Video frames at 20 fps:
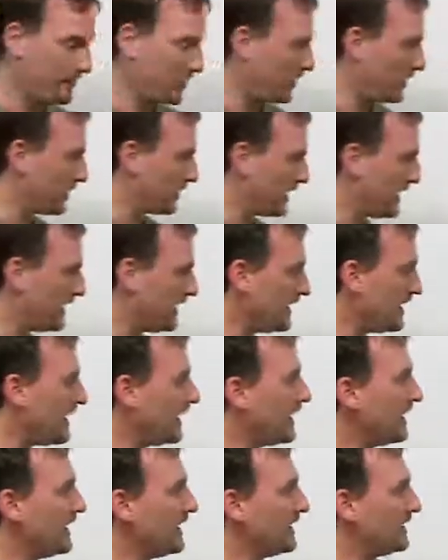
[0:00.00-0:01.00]
Okay?
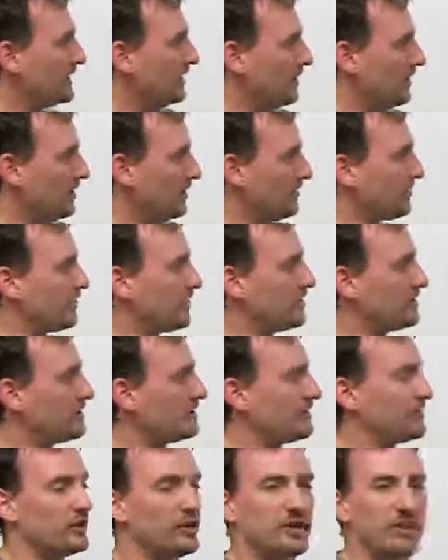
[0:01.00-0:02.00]
Of course,
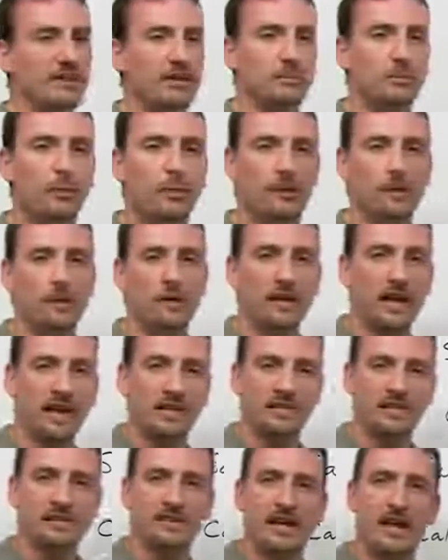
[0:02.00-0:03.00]
if you need more
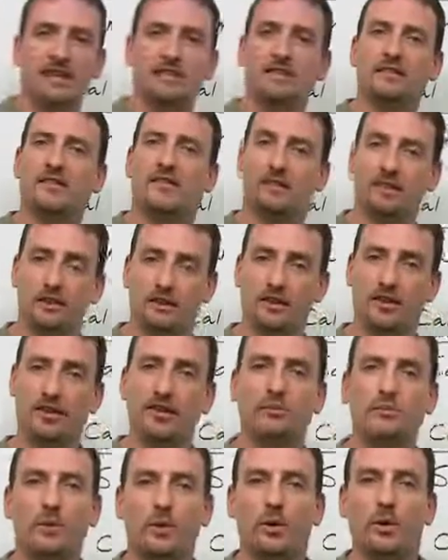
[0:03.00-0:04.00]
exercises, if you
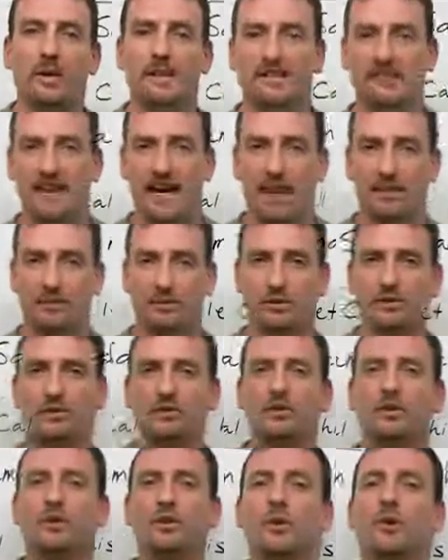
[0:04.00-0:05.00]
need more
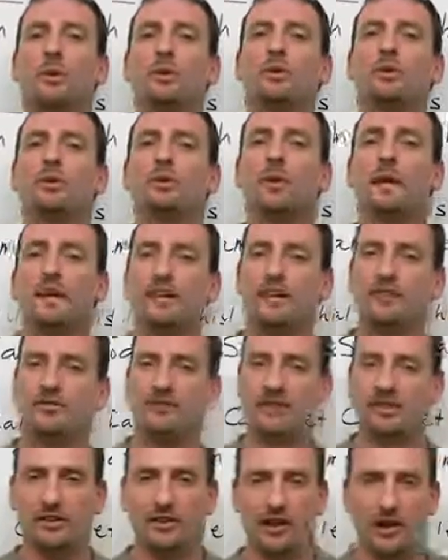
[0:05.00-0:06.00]
examples, go to
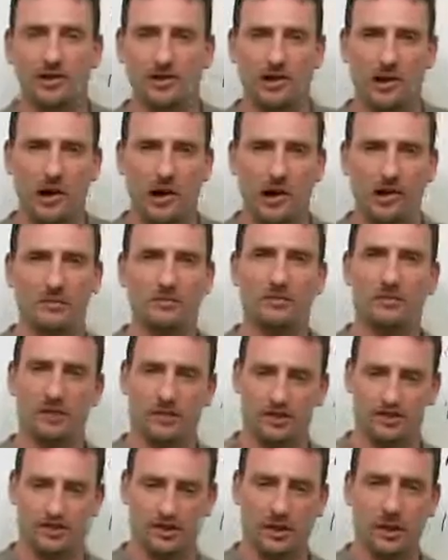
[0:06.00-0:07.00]
ingvid.com.
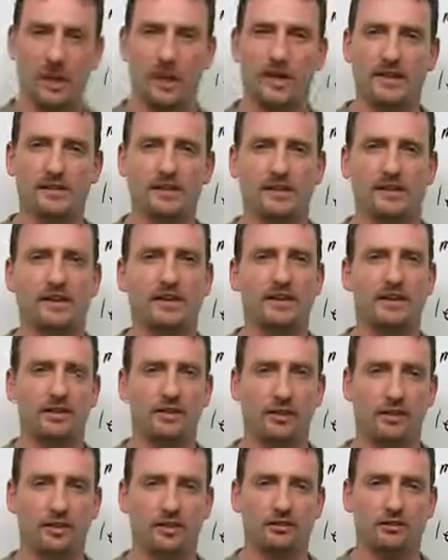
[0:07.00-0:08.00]
There's a quiz there that
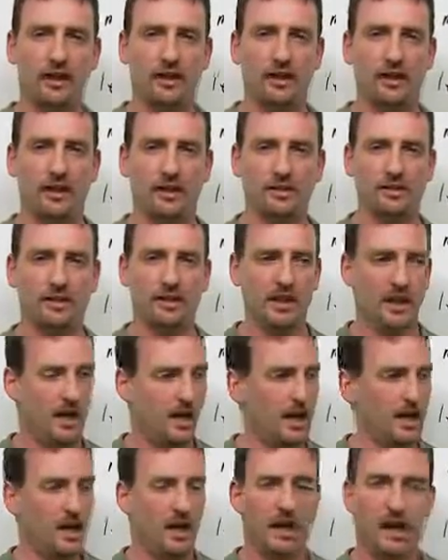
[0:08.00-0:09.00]
you can try out.
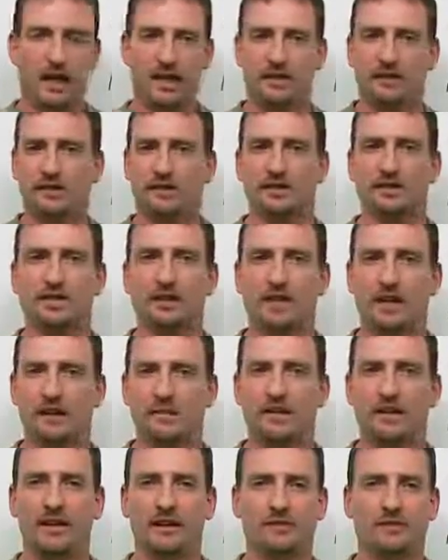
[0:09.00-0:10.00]
And come
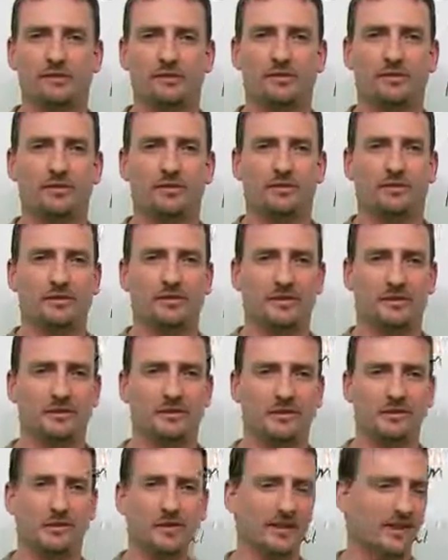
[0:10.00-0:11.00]
again soon, and
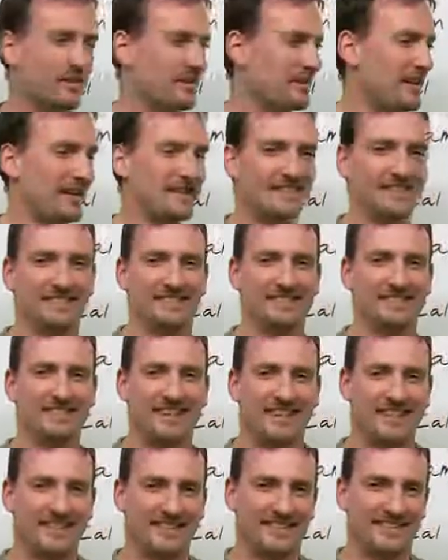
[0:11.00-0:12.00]
we'll do another lesson.
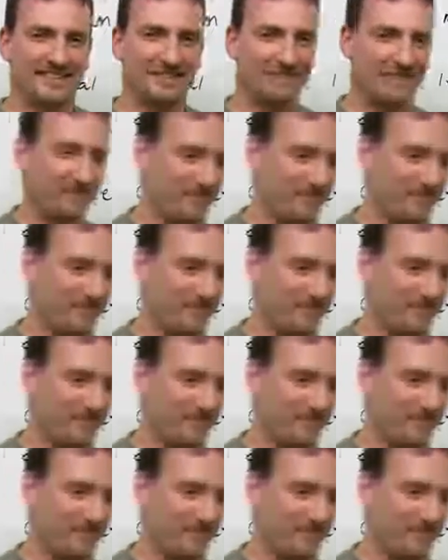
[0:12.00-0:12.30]
Thanks.